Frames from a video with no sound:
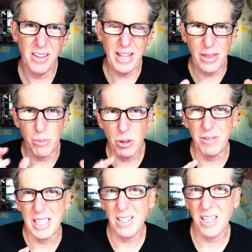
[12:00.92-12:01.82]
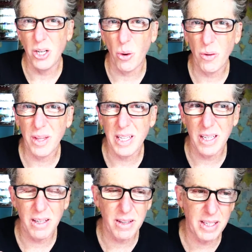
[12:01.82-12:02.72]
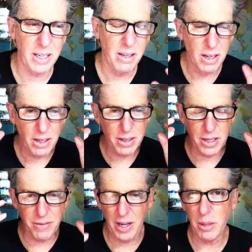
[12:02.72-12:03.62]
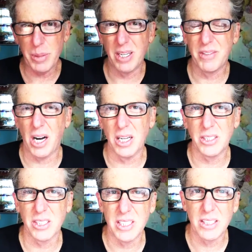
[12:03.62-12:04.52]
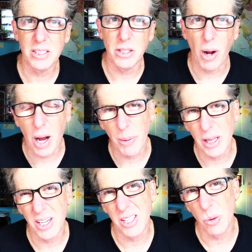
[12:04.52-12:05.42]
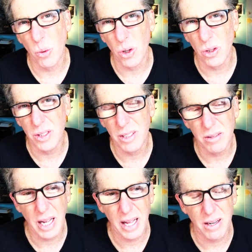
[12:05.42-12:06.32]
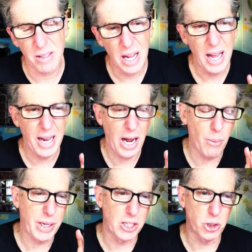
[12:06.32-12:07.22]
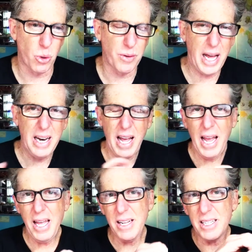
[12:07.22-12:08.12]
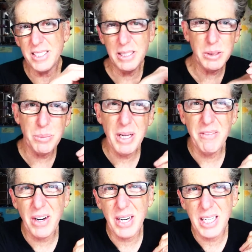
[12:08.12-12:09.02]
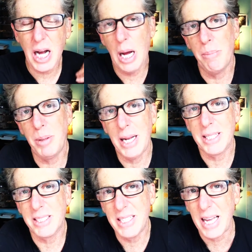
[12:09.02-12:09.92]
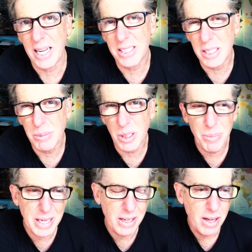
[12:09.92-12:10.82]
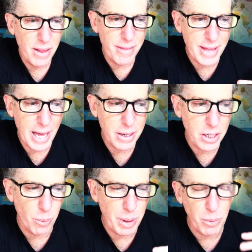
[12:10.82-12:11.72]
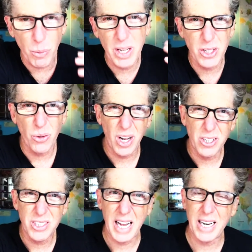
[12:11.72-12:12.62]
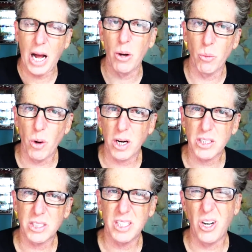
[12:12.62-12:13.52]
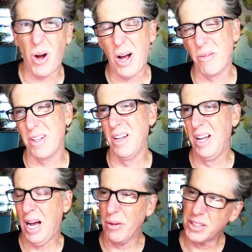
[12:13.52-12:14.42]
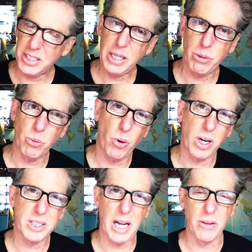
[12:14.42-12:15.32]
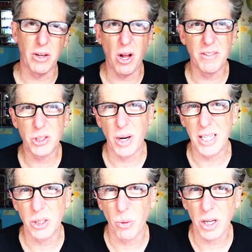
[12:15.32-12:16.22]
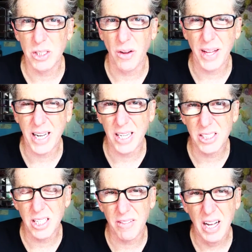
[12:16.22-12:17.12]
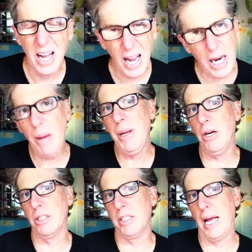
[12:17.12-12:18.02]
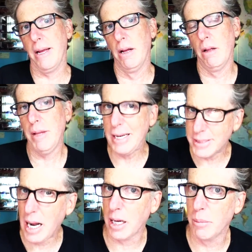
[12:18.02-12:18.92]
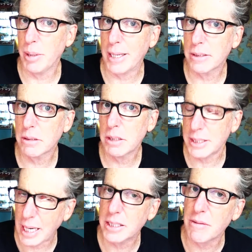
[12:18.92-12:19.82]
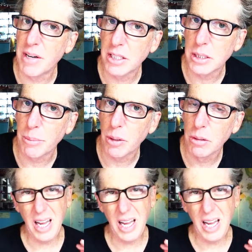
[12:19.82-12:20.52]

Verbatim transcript: than the movie. You know, the, the the development of consciousness, you know, how we look at the world and, and, and how we control that. And it, it seems to be a very complex thing. It seems to be that, you know, people really don't understand how it works, you know, how the, how the secret works, how the law of attraction works, and all that kind of stuff. And I'm here to say that it's not complex. It's actually very simple.